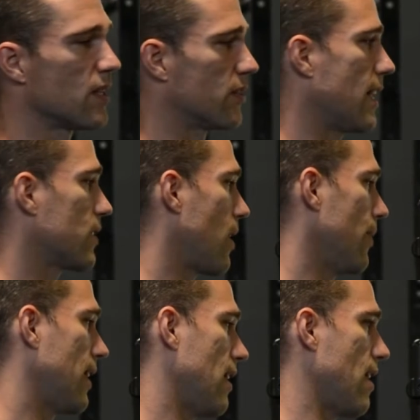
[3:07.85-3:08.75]
So that's why
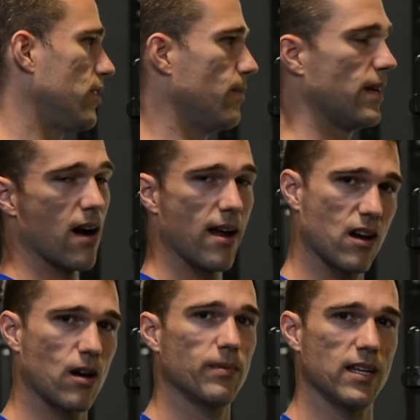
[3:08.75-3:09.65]
we can't have too many high
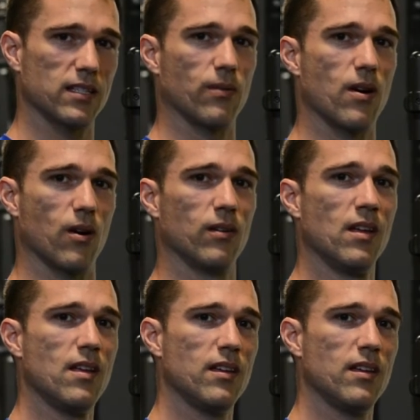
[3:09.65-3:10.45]
carb days in a row.